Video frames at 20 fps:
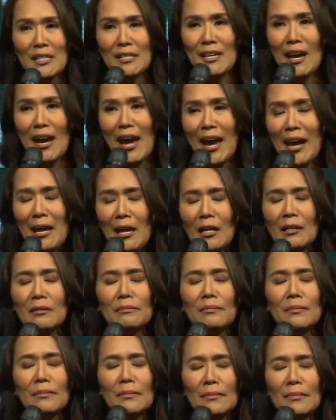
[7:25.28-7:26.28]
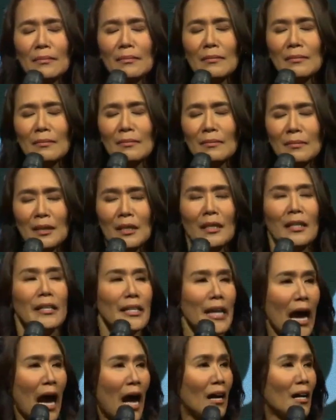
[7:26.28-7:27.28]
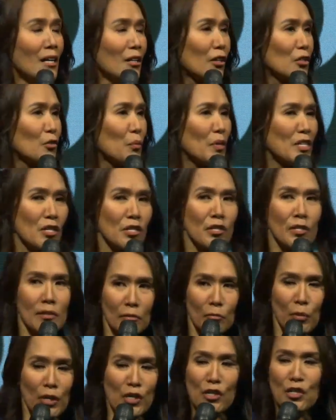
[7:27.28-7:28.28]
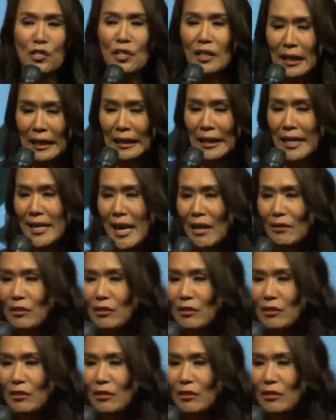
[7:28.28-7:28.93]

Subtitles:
today? Yeah, because we just cleaned